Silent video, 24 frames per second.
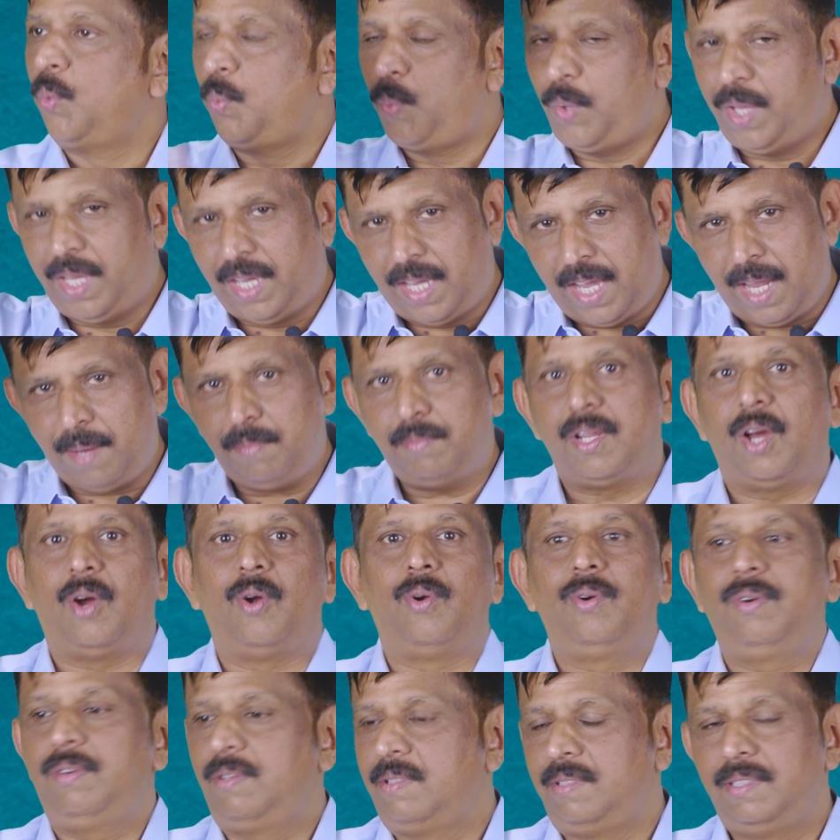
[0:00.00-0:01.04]
We came
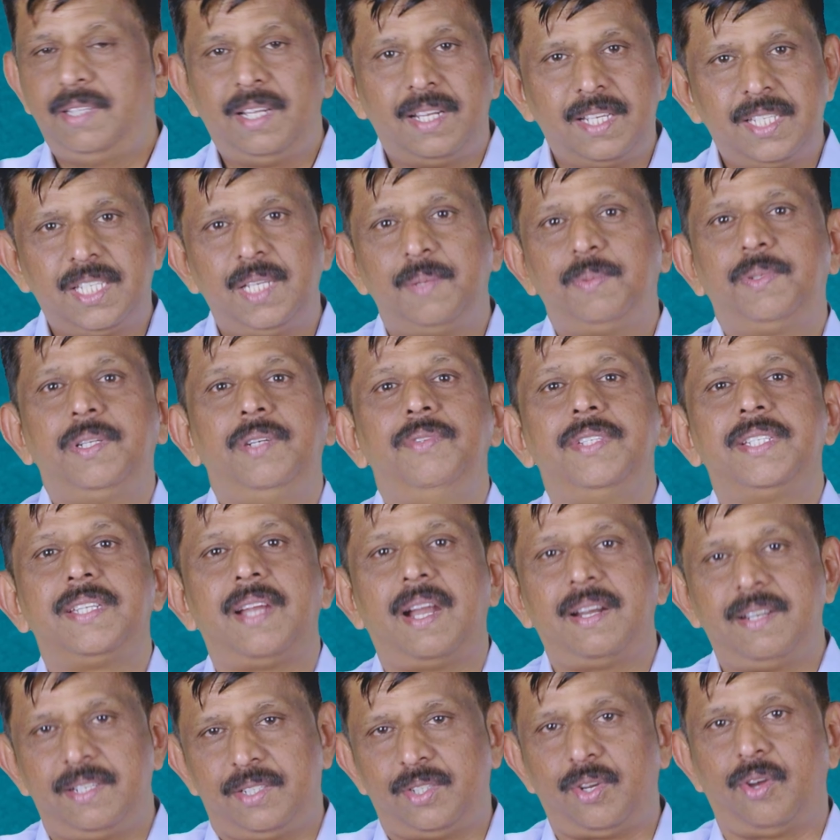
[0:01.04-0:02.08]
down, in the reception we
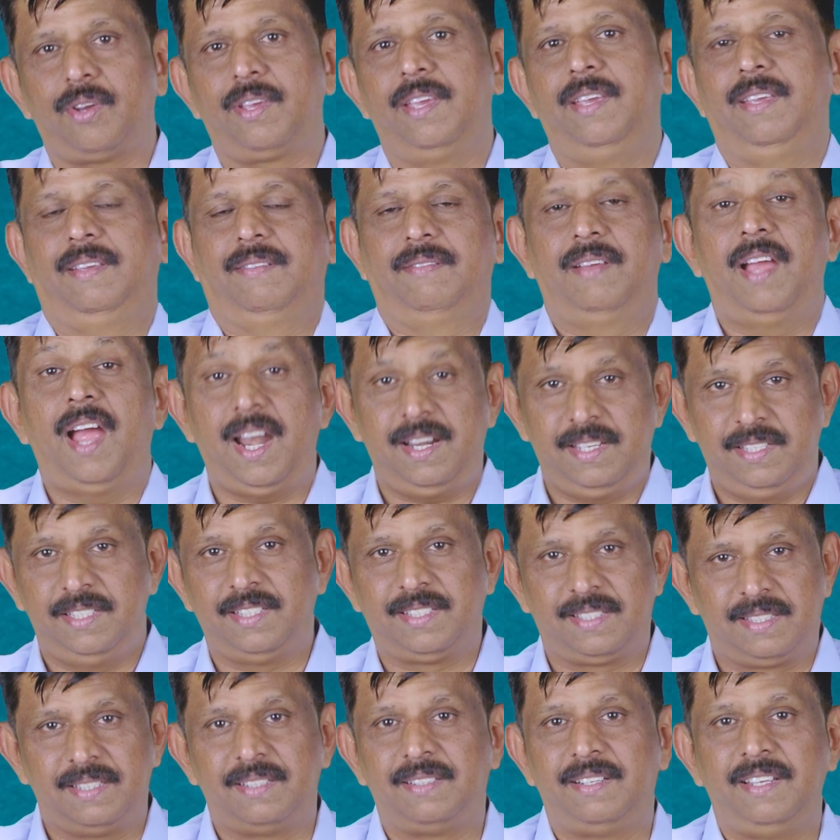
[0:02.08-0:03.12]
started talking at
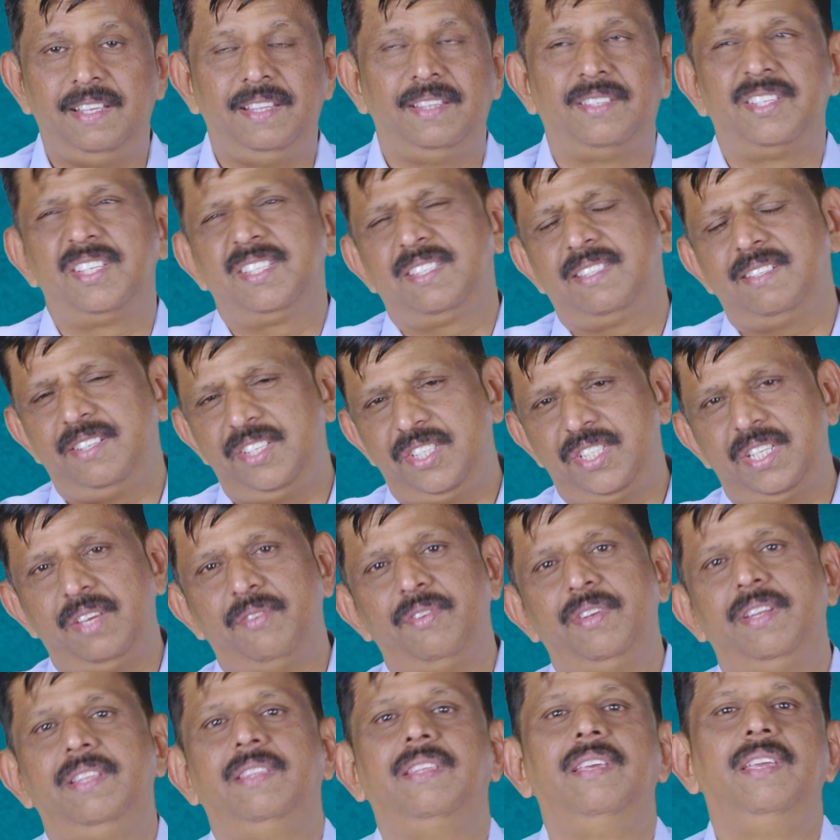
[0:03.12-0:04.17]

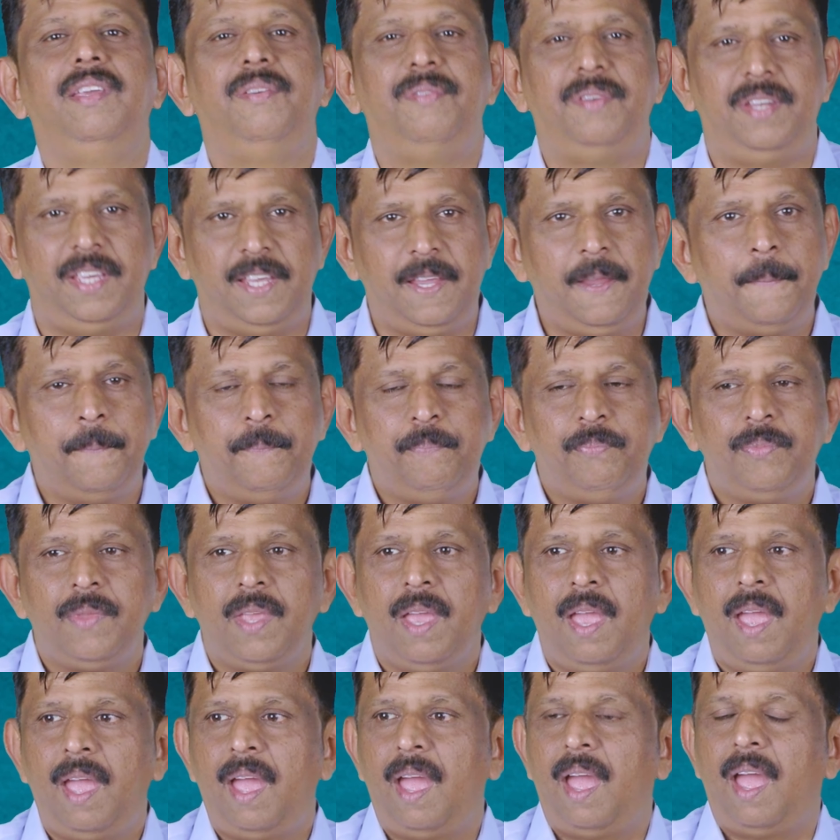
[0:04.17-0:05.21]
6:37 in the evening.
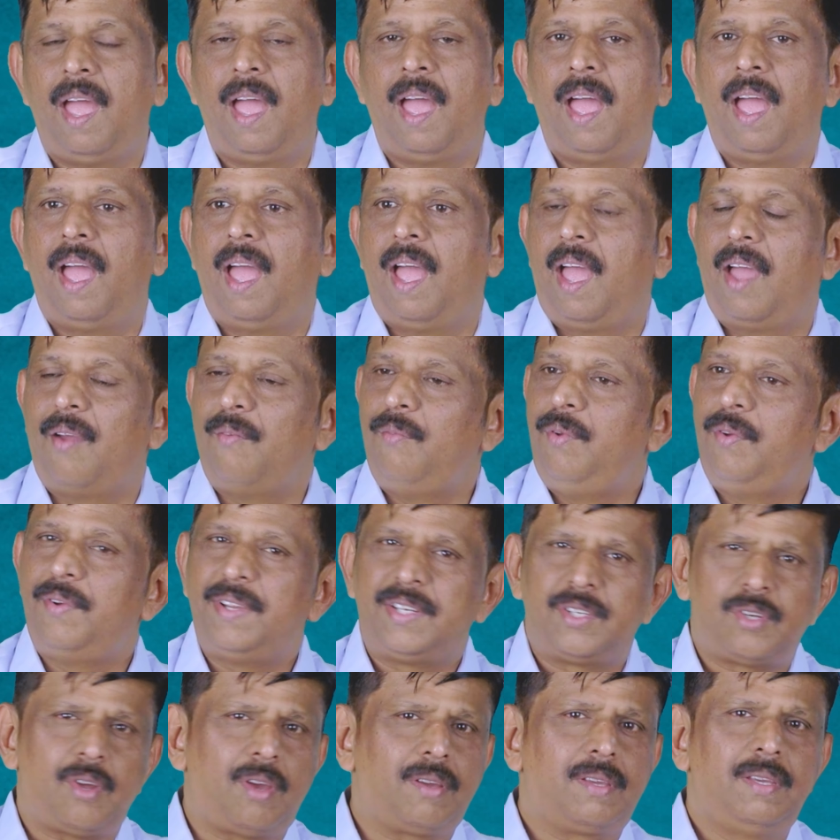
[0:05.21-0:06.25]
We were
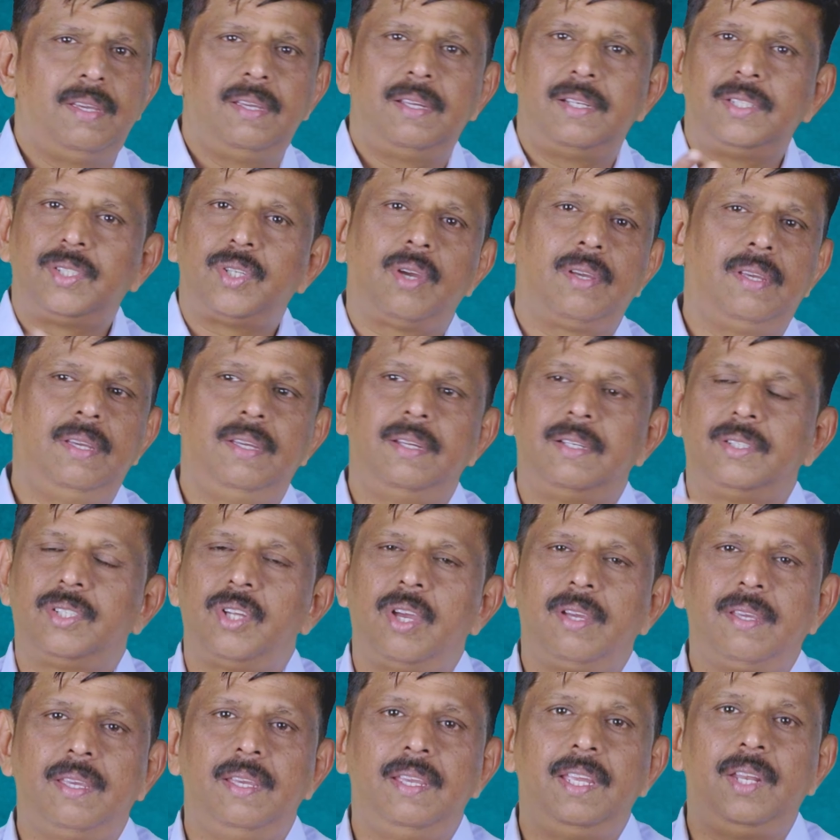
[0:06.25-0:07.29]
talking and talking and
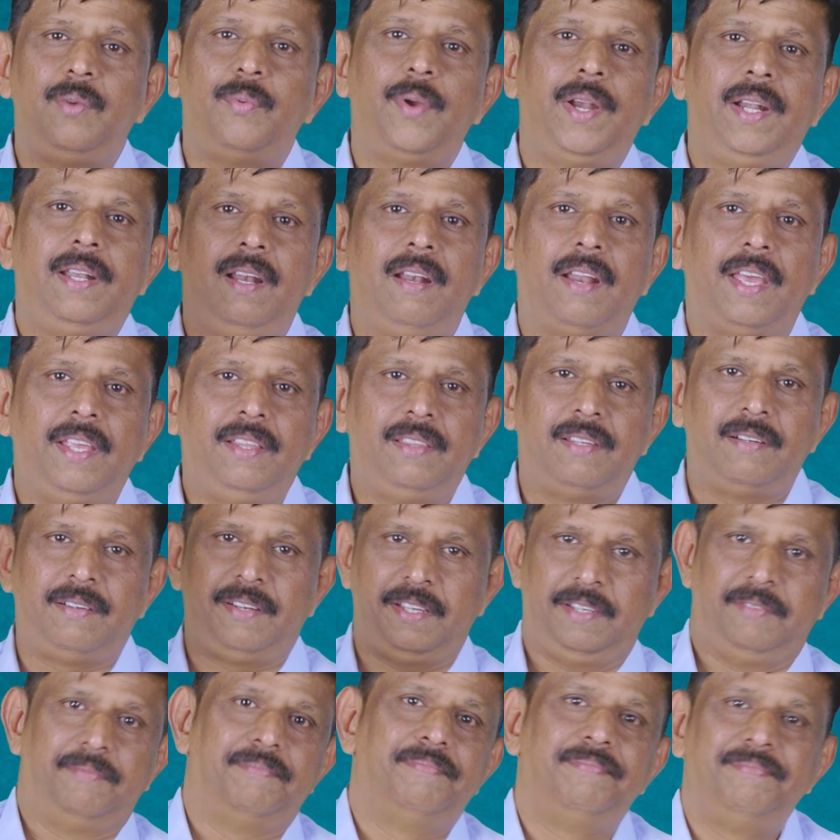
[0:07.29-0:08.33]
talking, it went till 9:30.